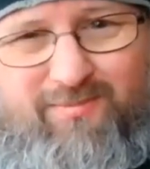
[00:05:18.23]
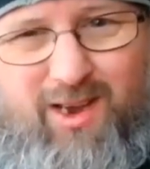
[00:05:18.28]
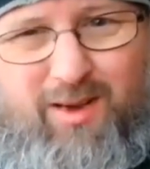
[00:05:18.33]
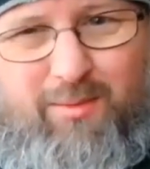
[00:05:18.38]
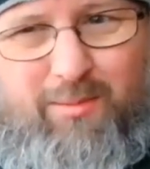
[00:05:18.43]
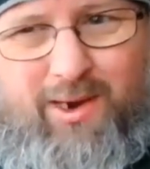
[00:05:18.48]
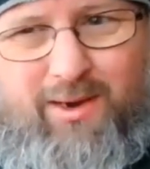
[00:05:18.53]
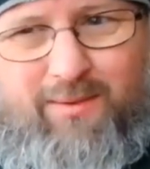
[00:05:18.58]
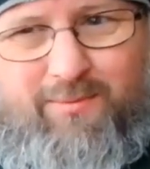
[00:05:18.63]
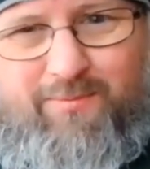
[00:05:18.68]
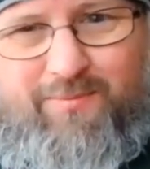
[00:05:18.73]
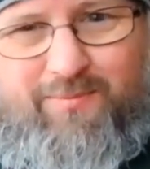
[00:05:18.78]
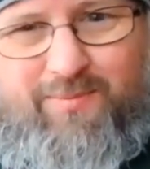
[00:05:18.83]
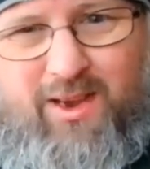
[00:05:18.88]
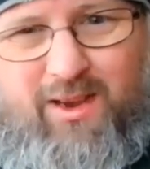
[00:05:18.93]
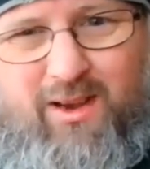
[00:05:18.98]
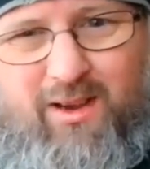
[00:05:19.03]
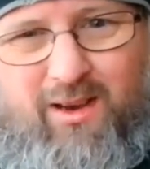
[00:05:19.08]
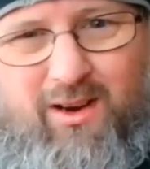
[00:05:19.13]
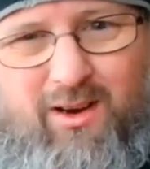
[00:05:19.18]
I mean,
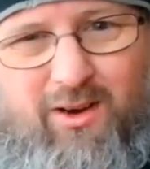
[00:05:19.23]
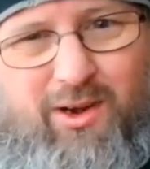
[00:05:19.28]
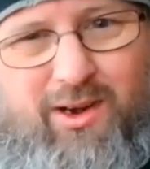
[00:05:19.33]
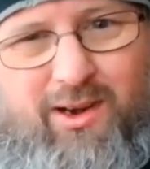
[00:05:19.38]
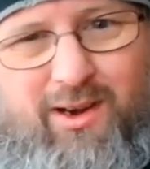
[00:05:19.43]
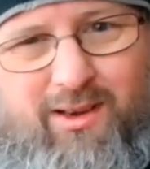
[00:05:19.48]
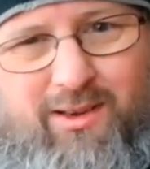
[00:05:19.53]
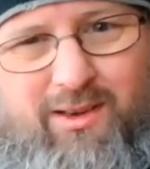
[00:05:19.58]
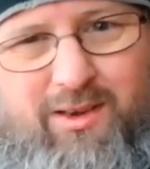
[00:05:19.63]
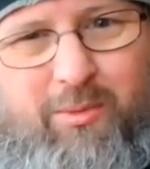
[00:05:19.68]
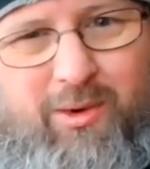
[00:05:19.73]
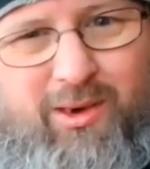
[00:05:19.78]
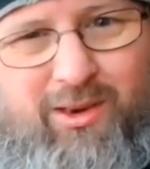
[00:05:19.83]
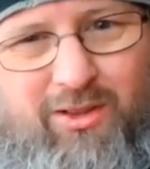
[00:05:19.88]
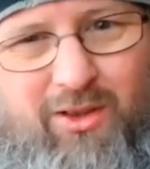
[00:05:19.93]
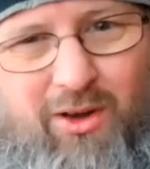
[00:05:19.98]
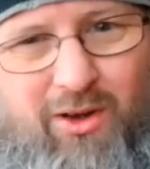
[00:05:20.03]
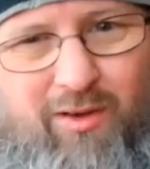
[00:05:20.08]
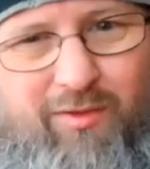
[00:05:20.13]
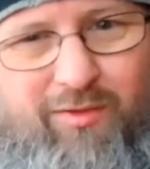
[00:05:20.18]
could have done something
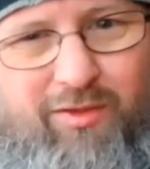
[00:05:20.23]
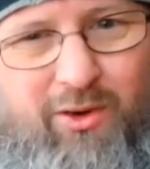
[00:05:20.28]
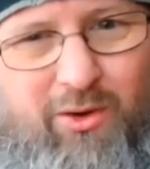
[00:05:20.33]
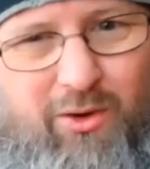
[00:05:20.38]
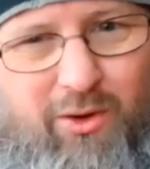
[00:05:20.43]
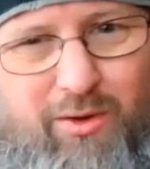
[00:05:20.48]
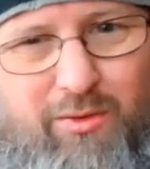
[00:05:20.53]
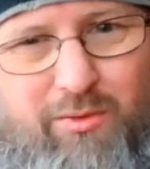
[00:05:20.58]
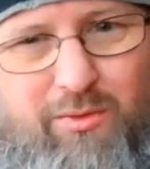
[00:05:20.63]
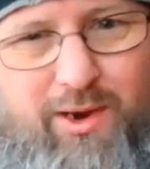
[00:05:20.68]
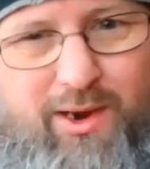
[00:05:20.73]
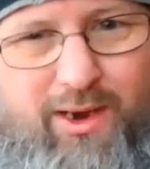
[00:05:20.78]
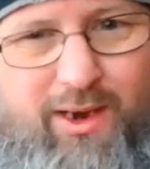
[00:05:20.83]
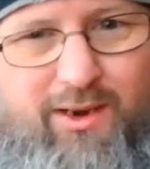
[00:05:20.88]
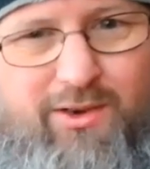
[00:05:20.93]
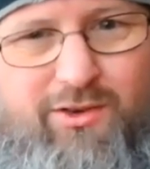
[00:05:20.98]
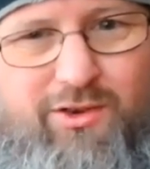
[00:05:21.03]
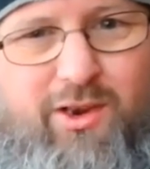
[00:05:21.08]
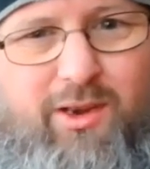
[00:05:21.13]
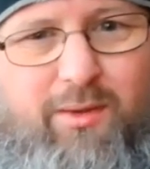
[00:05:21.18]
daft and got a
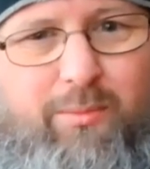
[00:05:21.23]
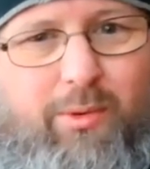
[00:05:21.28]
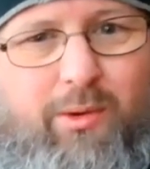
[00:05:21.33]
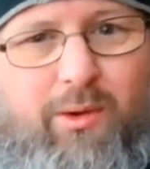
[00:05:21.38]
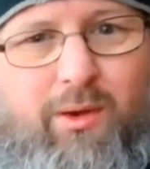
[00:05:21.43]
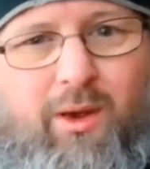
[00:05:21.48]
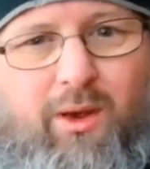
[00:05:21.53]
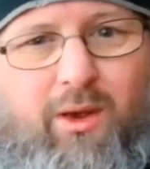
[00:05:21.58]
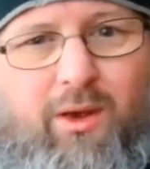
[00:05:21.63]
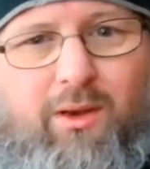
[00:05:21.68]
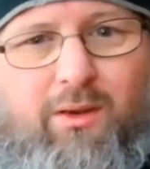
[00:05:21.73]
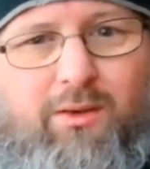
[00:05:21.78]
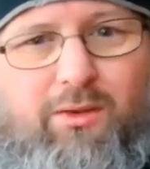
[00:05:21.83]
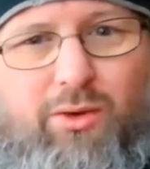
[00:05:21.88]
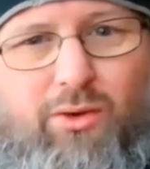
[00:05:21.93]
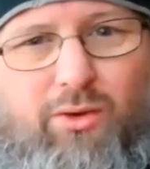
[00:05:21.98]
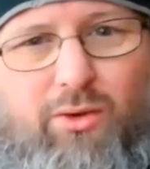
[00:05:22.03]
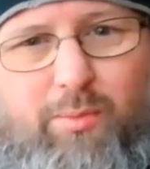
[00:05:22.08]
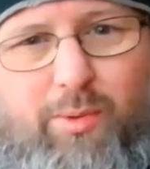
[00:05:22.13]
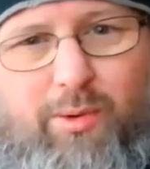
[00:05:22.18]
really cheap
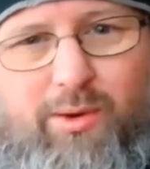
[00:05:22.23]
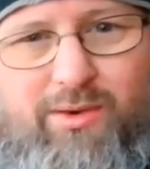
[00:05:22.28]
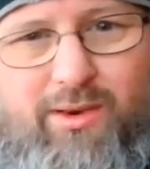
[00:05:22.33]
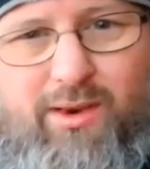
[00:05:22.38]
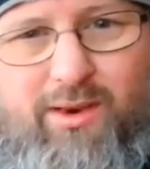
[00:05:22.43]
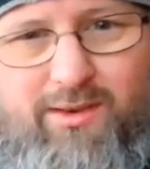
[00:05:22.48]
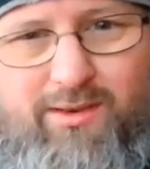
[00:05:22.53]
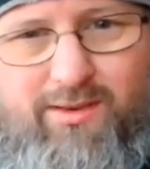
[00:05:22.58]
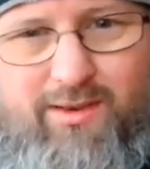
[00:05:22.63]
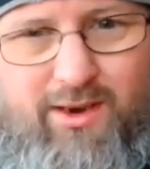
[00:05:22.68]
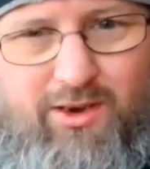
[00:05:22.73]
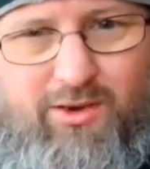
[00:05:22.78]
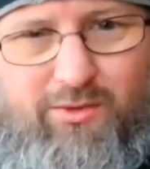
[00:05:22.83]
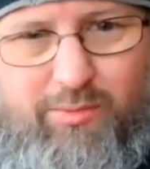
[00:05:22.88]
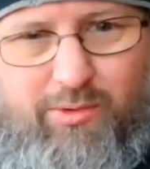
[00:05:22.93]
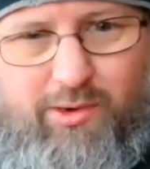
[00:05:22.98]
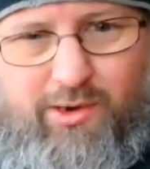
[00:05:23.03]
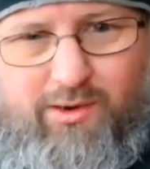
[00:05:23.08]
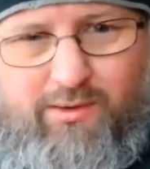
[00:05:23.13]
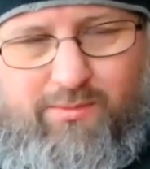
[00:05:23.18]
2%
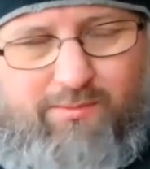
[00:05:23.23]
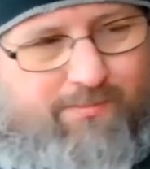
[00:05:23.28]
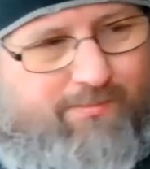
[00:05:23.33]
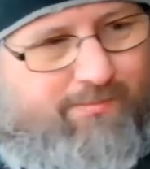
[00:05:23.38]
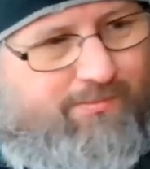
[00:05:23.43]
Sainsbury's